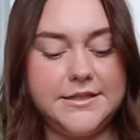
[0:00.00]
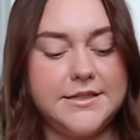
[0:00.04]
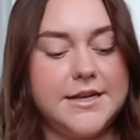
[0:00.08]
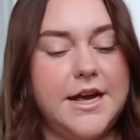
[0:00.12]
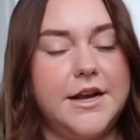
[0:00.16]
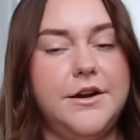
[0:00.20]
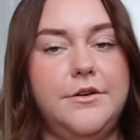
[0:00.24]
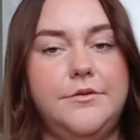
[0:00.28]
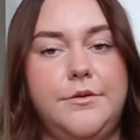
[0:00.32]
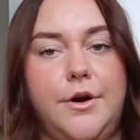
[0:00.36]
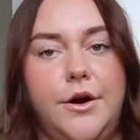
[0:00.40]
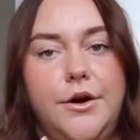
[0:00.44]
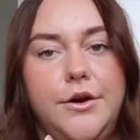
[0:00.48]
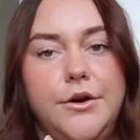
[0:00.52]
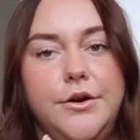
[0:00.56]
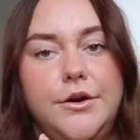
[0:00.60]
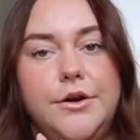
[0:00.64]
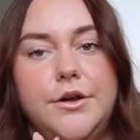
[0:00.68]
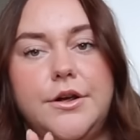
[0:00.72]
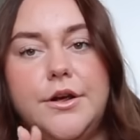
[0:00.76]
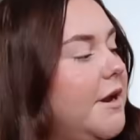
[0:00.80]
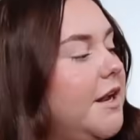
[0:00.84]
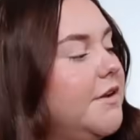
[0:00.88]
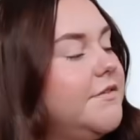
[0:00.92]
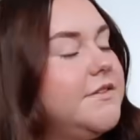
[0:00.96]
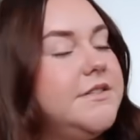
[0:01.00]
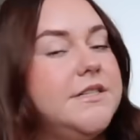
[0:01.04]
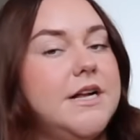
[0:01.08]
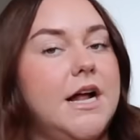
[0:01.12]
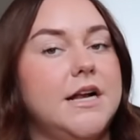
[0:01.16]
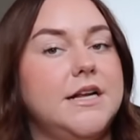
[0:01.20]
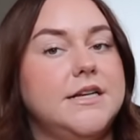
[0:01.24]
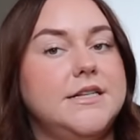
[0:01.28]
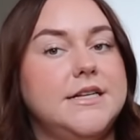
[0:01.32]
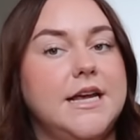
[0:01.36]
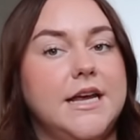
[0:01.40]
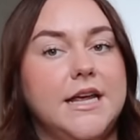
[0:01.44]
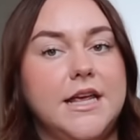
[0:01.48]
is kind of rogue, but I've
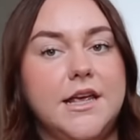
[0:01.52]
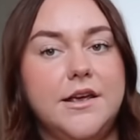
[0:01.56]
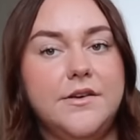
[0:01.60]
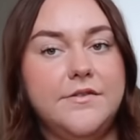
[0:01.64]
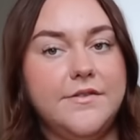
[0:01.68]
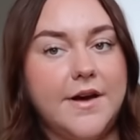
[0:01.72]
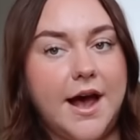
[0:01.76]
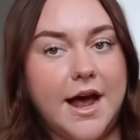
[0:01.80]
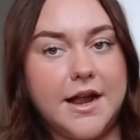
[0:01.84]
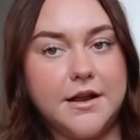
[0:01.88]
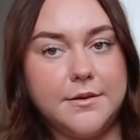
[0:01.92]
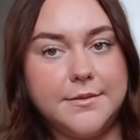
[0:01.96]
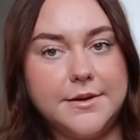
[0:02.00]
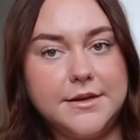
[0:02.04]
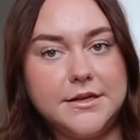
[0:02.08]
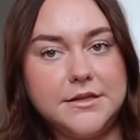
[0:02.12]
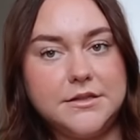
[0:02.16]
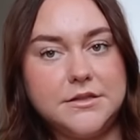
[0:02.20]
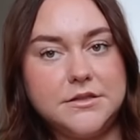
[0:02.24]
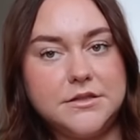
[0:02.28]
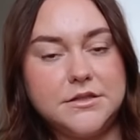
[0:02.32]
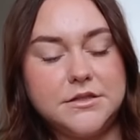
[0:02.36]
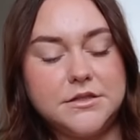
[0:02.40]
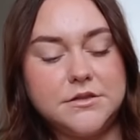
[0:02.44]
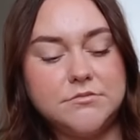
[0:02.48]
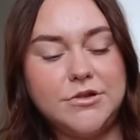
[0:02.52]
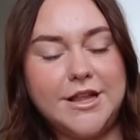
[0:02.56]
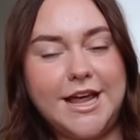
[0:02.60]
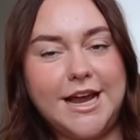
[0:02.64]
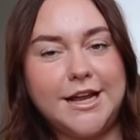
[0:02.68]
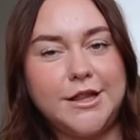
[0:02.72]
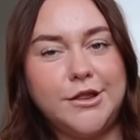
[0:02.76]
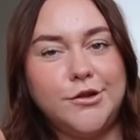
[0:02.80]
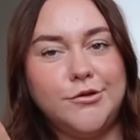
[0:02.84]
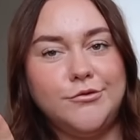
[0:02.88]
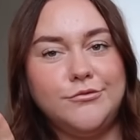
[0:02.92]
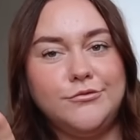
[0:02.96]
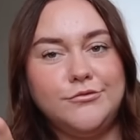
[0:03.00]
started taking vitamins
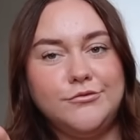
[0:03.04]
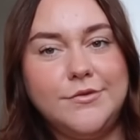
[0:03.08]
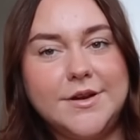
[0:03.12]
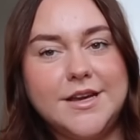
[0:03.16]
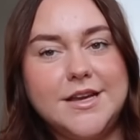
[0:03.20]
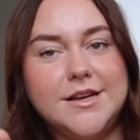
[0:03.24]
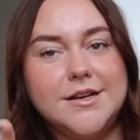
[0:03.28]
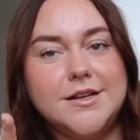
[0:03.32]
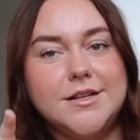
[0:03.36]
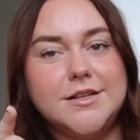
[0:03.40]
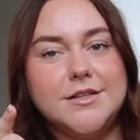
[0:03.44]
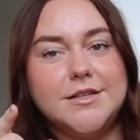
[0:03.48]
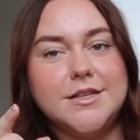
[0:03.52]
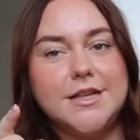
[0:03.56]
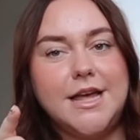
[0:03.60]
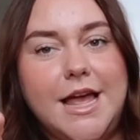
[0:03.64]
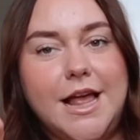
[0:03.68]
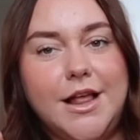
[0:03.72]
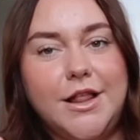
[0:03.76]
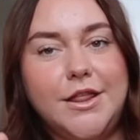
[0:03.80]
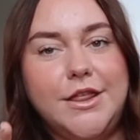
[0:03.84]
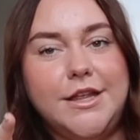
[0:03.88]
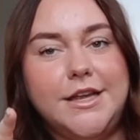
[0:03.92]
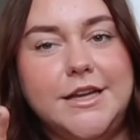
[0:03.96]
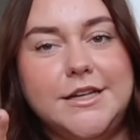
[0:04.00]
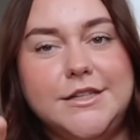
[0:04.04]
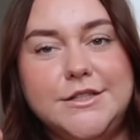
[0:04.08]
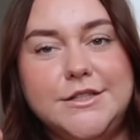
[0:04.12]
like the real healthy